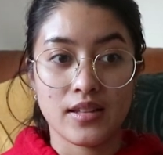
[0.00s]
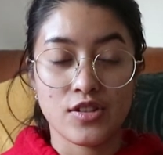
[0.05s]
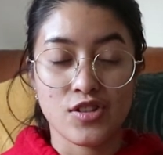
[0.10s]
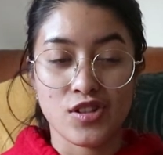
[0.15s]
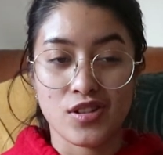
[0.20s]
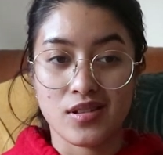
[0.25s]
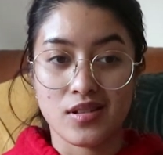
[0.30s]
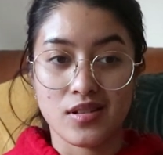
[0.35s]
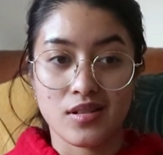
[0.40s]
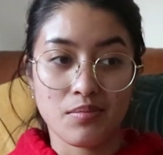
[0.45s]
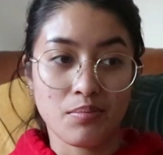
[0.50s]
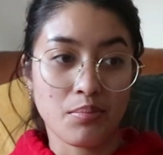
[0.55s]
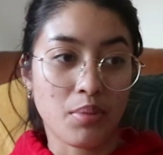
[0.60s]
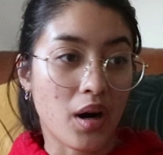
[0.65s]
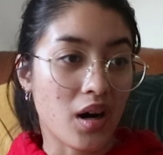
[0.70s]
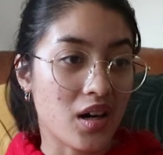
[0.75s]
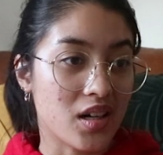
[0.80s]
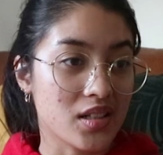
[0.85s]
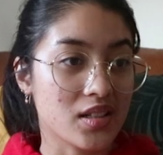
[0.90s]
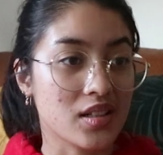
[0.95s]
just
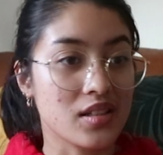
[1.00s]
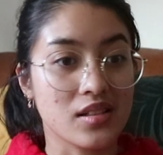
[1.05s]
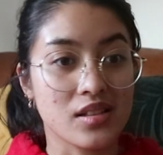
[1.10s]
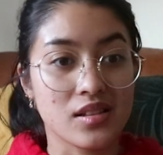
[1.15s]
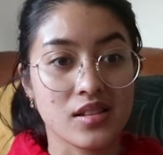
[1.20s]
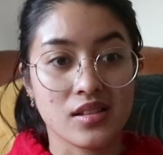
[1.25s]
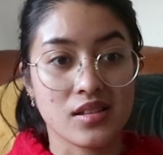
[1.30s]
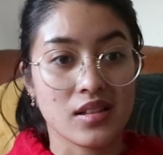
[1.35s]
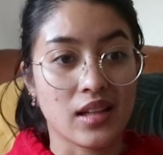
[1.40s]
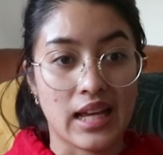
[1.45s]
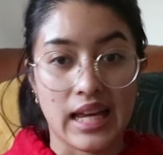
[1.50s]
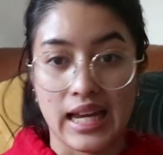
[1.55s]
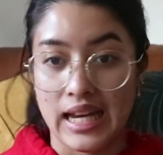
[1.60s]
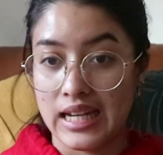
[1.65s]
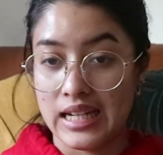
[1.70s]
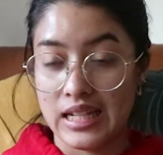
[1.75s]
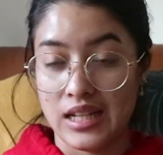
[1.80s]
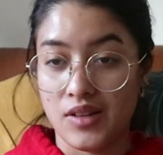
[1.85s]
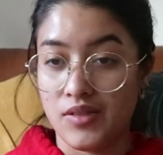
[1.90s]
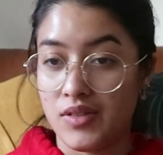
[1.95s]
parks
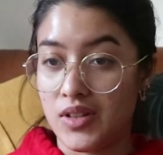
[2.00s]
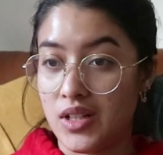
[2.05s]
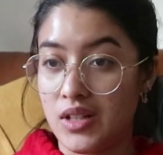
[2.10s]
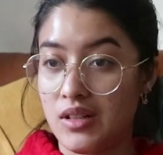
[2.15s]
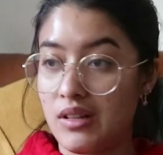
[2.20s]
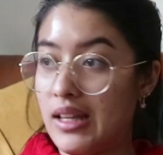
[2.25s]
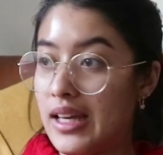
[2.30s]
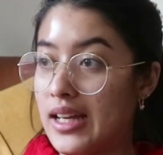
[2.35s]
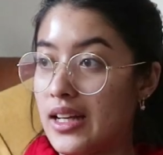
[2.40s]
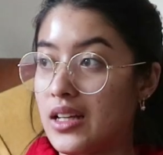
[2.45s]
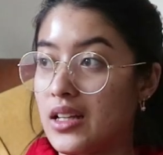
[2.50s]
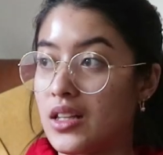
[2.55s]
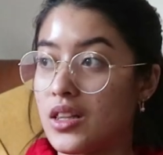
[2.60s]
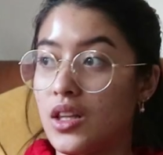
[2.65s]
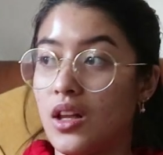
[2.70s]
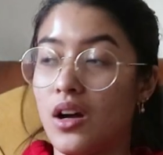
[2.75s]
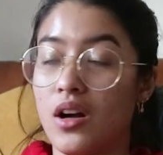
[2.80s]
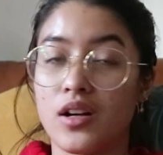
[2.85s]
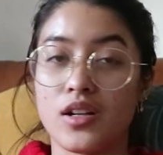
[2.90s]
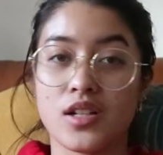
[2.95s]
and even like
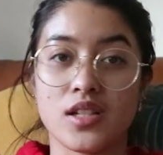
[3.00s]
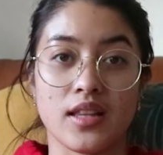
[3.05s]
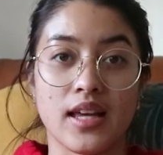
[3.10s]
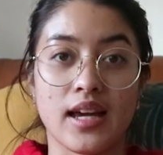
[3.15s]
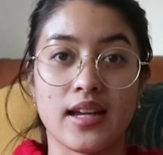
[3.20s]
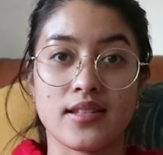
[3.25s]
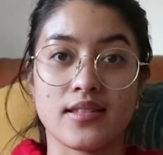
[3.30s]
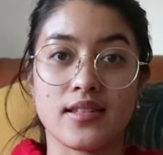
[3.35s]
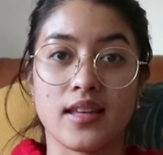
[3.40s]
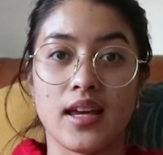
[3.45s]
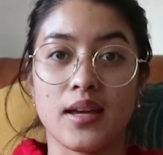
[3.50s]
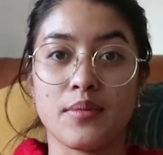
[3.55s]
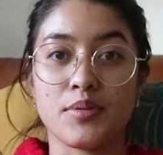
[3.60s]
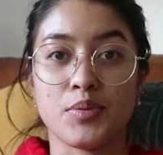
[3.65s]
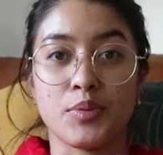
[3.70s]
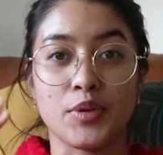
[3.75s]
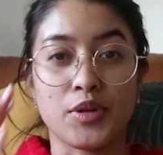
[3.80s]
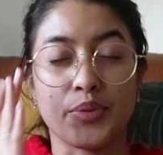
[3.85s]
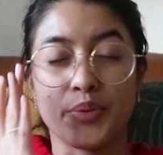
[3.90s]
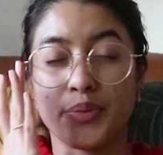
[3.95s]
large
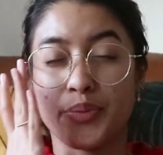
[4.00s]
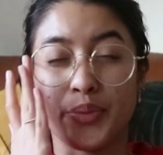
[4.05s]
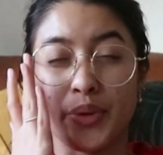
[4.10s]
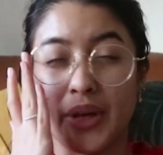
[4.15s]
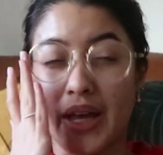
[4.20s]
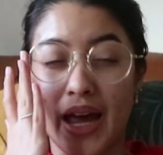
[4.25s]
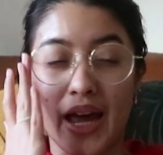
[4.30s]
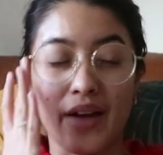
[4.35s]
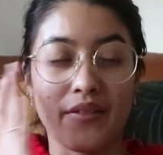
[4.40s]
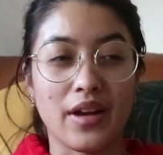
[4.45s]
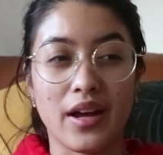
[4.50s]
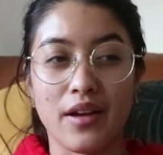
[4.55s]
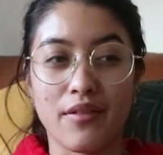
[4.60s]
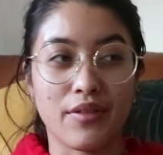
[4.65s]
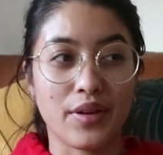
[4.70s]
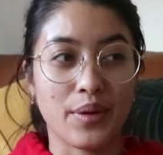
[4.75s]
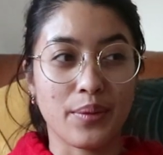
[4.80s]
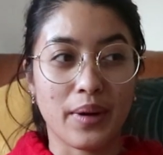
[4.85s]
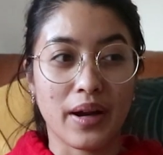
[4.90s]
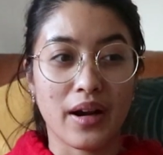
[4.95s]
landscapes, which we have
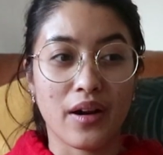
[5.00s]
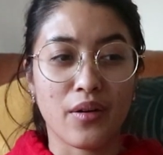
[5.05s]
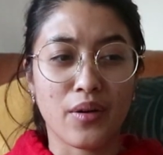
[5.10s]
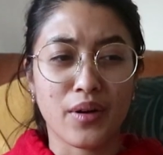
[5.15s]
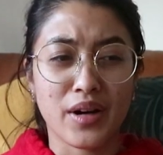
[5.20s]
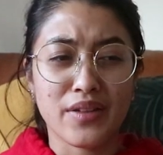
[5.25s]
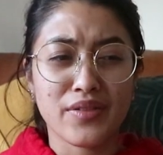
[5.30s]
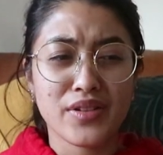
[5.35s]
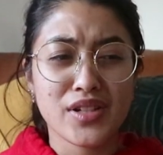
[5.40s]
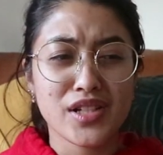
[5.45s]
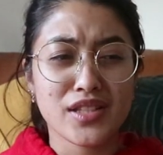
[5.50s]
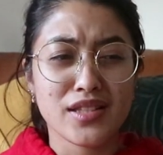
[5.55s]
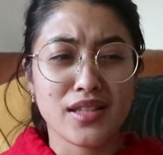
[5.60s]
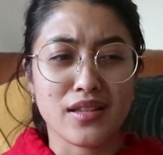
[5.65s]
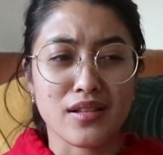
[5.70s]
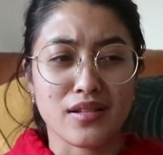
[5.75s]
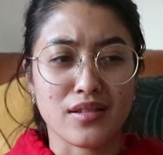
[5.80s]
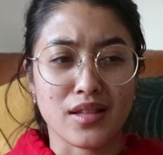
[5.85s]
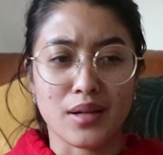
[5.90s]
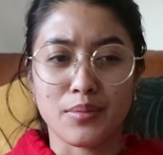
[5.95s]
everywhere, or even just
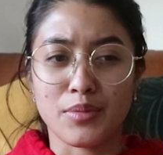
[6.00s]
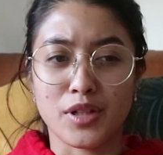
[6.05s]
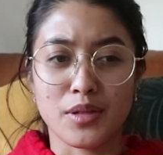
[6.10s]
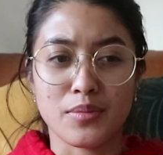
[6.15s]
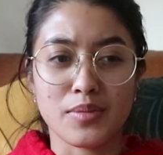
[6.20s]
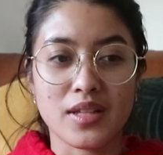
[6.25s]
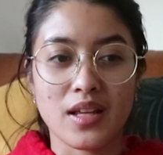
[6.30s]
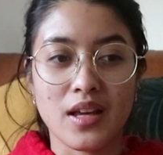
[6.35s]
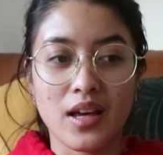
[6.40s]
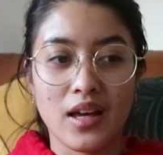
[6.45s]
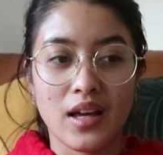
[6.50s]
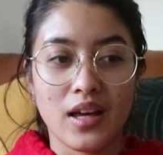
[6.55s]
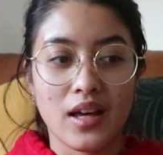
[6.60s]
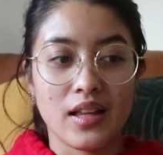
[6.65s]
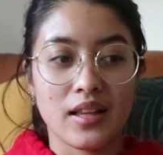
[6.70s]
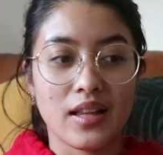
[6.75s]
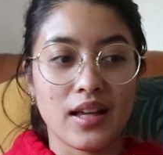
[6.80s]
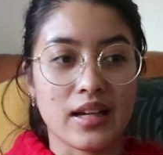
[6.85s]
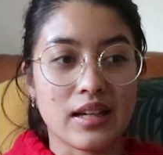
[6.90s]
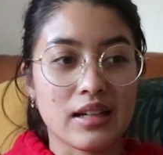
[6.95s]
in the suburbs,
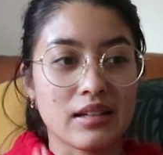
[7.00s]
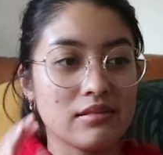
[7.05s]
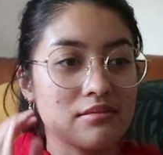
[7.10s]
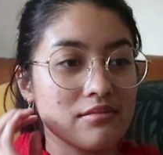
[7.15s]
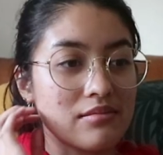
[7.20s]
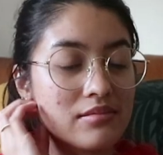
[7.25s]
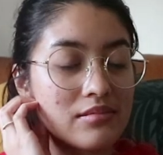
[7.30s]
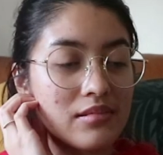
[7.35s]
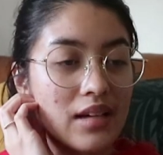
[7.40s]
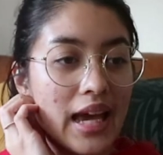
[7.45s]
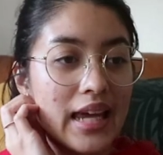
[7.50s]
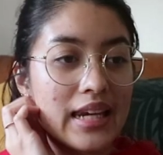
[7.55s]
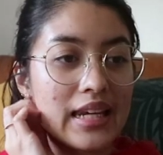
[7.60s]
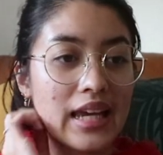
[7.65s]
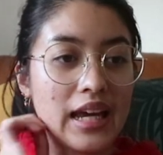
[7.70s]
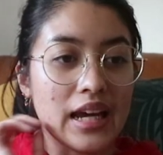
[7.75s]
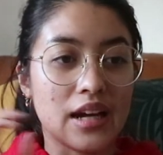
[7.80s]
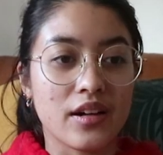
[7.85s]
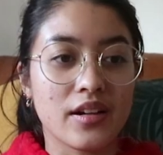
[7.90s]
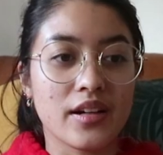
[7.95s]
like
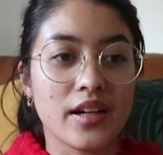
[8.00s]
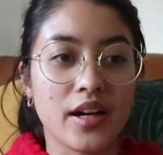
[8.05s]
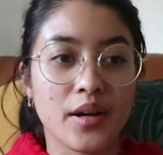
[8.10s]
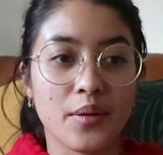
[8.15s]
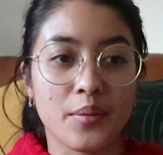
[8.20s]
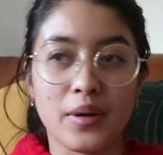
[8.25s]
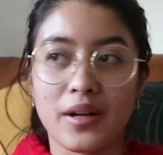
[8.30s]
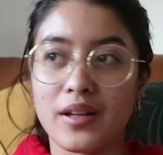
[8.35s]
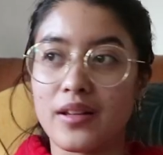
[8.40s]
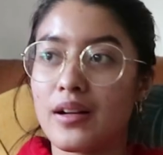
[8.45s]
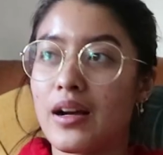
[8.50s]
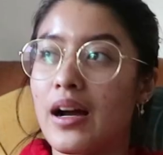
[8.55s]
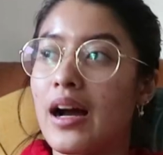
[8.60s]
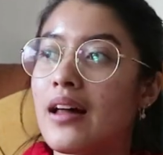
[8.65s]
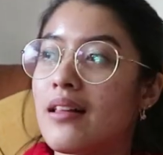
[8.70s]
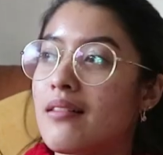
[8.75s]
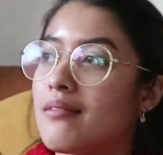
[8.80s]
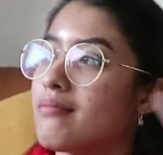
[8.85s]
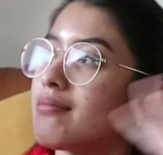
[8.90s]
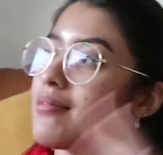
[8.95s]
any area where
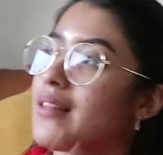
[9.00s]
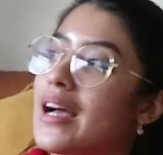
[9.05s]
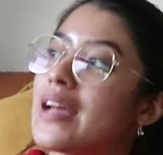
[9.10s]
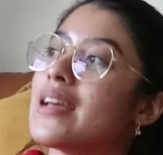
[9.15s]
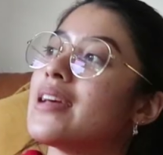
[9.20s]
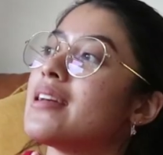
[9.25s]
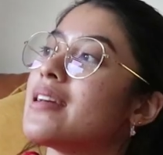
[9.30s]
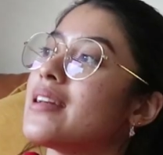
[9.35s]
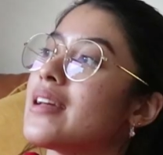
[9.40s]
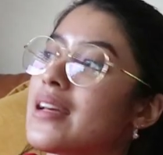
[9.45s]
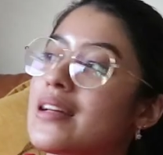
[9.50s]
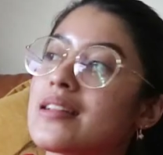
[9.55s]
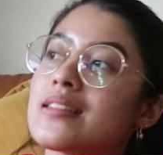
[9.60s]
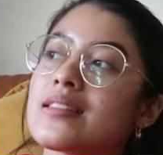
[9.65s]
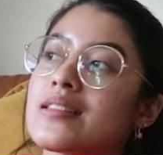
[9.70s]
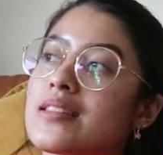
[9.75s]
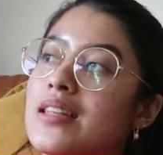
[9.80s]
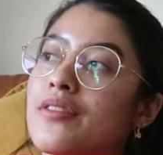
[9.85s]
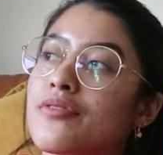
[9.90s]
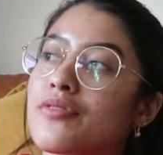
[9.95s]
light
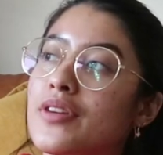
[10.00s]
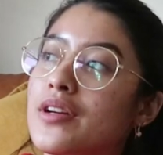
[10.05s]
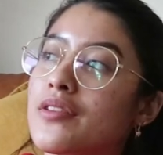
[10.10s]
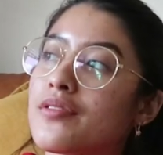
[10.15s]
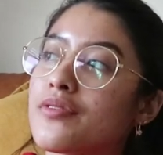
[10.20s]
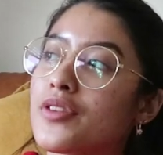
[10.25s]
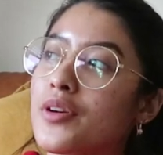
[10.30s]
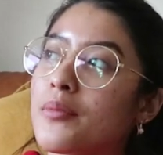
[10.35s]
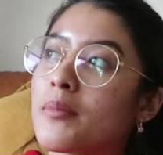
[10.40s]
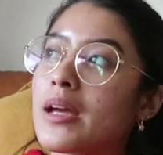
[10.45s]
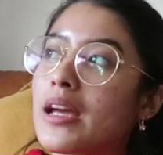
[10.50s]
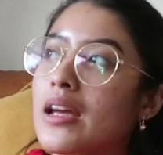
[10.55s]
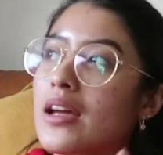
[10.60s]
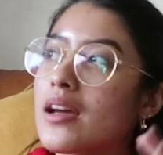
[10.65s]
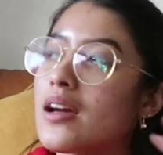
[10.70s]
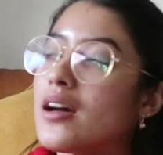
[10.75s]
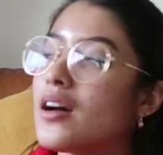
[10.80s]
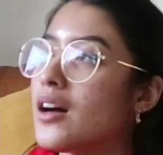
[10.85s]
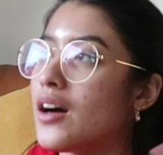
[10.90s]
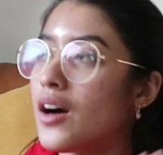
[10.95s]
hits different for
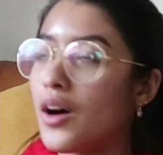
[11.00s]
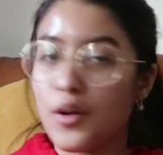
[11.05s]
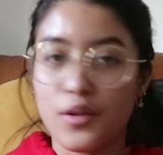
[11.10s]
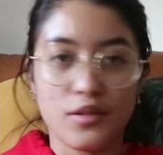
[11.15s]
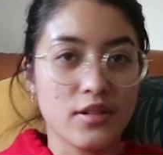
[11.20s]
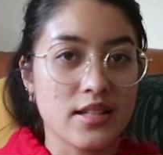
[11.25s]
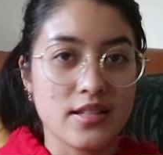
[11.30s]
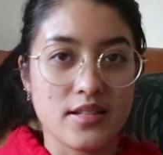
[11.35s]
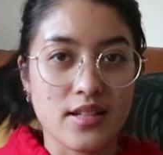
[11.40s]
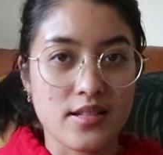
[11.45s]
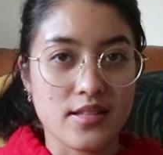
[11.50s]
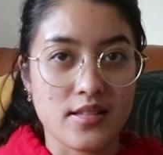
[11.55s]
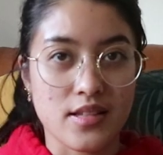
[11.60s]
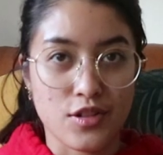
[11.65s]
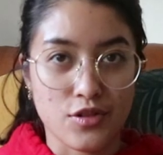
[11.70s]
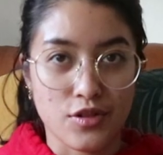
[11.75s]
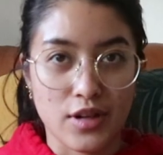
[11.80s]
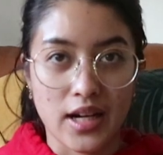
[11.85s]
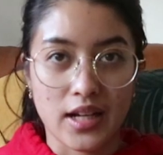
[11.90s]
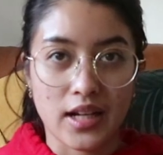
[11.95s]
me always does
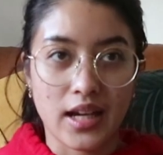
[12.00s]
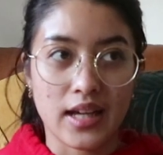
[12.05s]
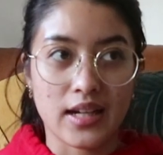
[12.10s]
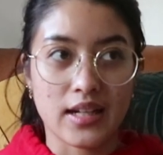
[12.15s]
the trick.